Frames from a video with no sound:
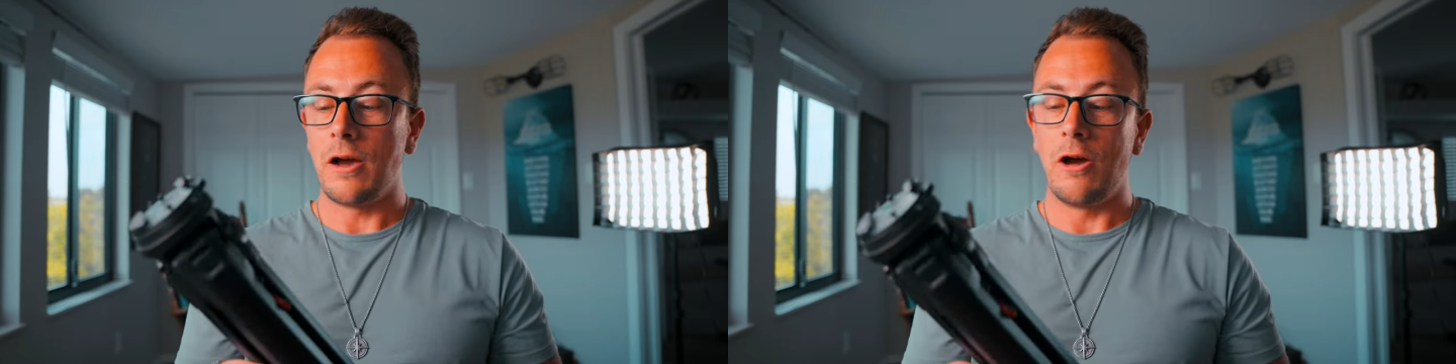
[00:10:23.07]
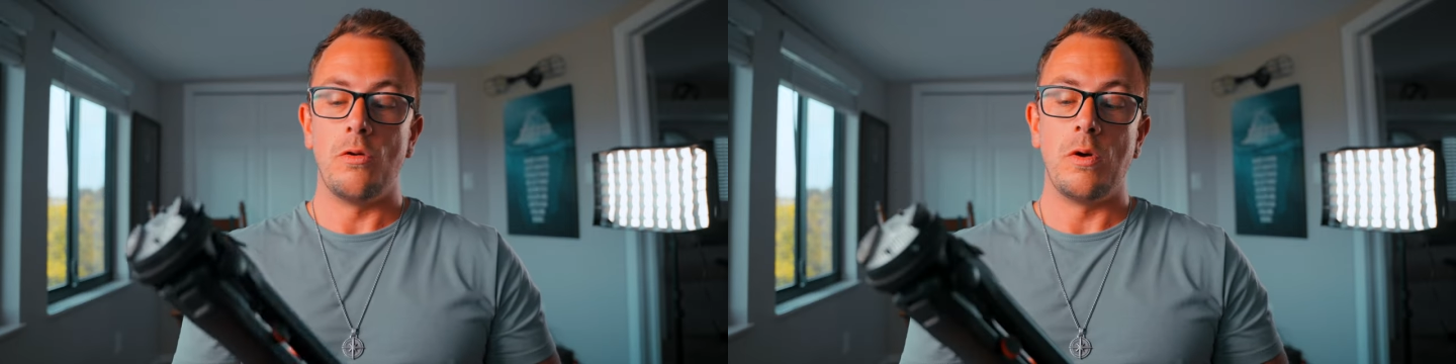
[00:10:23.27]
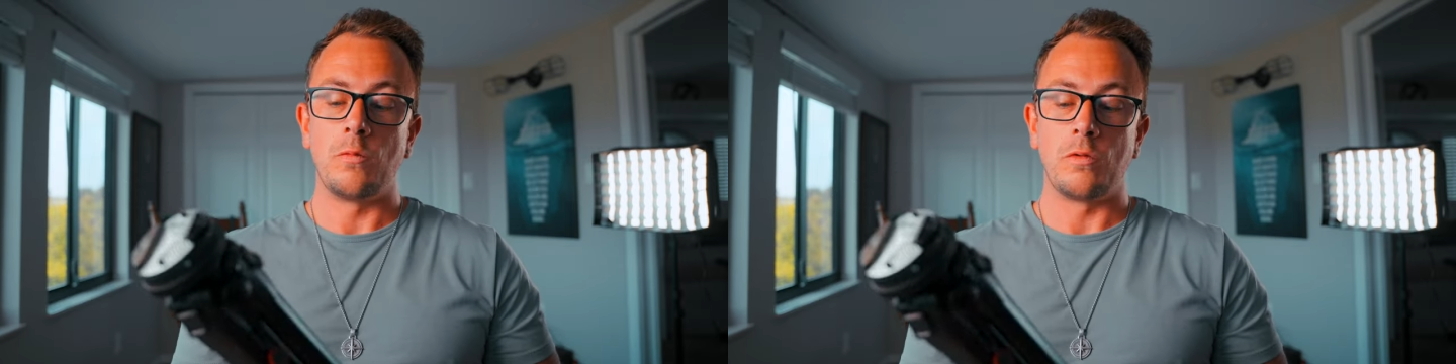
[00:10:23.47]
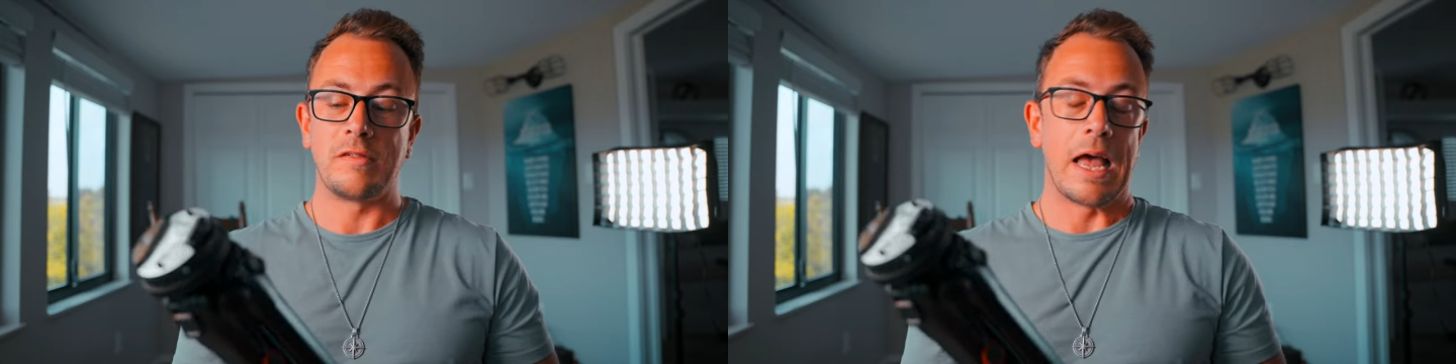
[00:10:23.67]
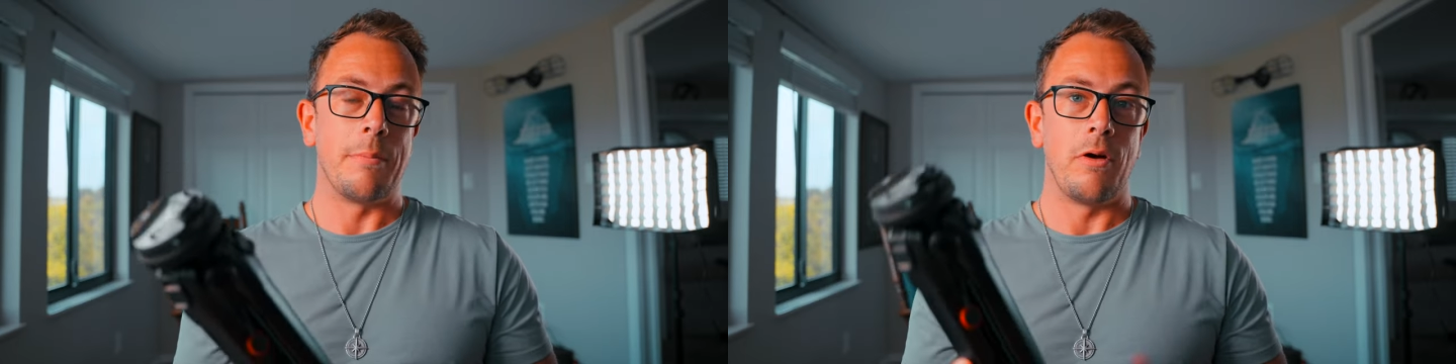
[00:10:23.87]
I always will
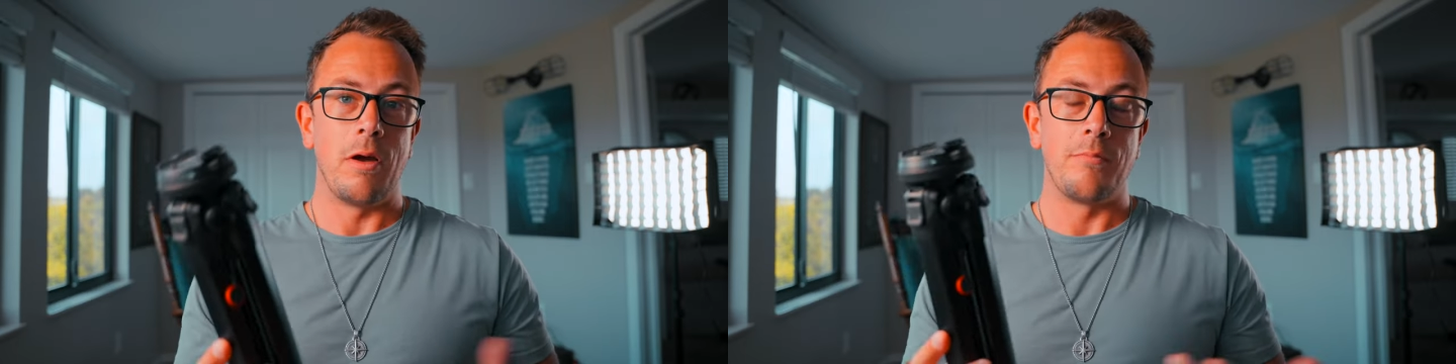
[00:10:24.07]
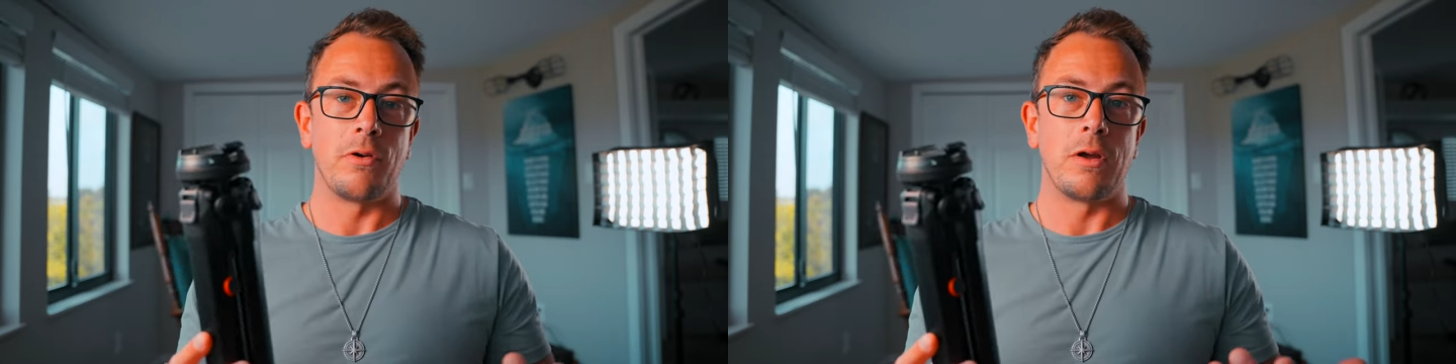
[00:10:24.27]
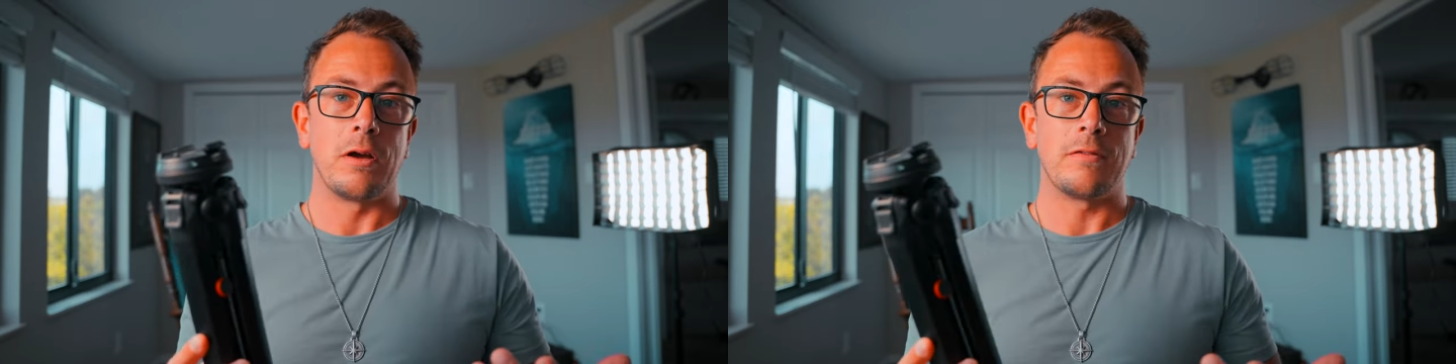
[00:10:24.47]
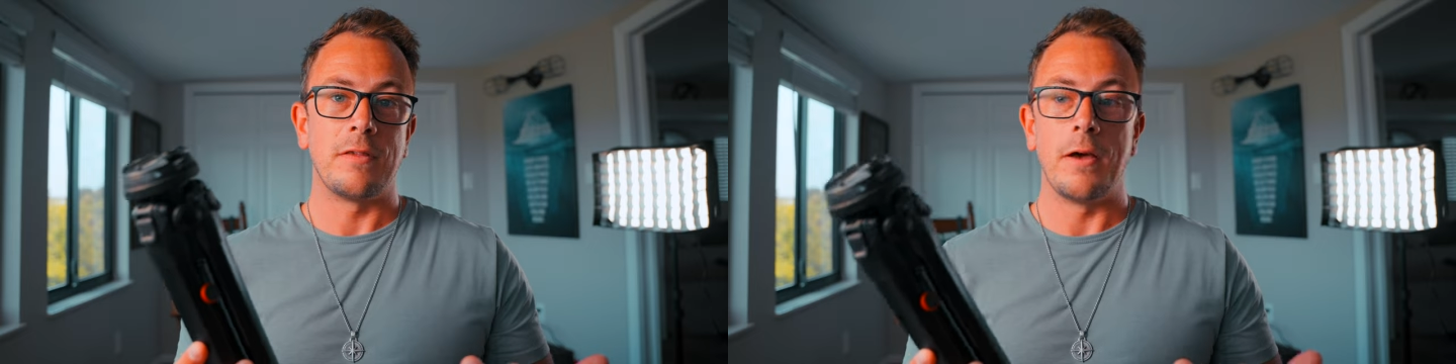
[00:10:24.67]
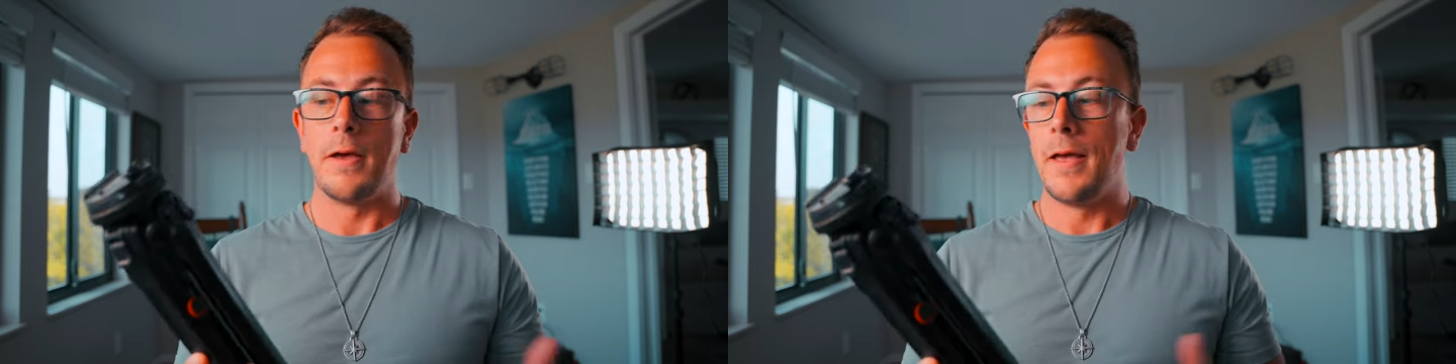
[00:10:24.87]
stand behind products
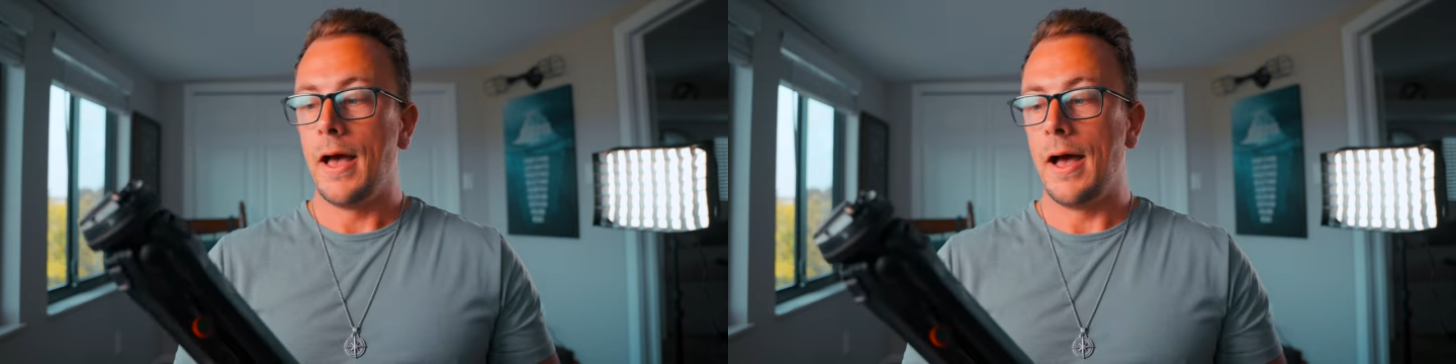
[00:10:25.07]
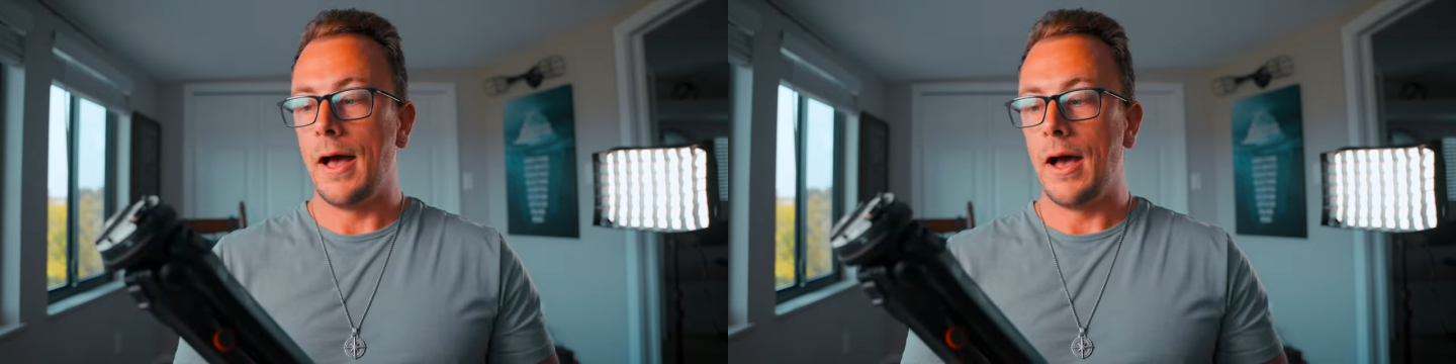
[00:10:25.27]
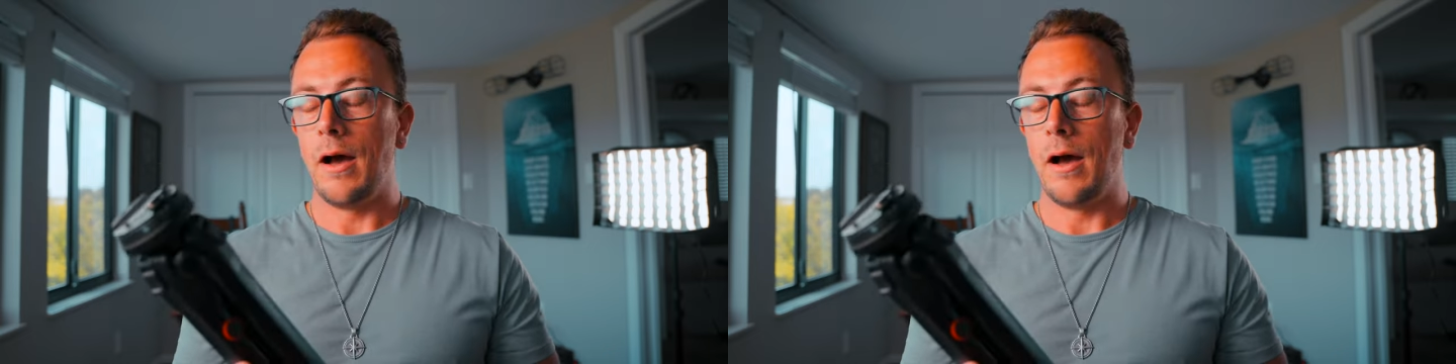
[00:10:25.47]
that uh,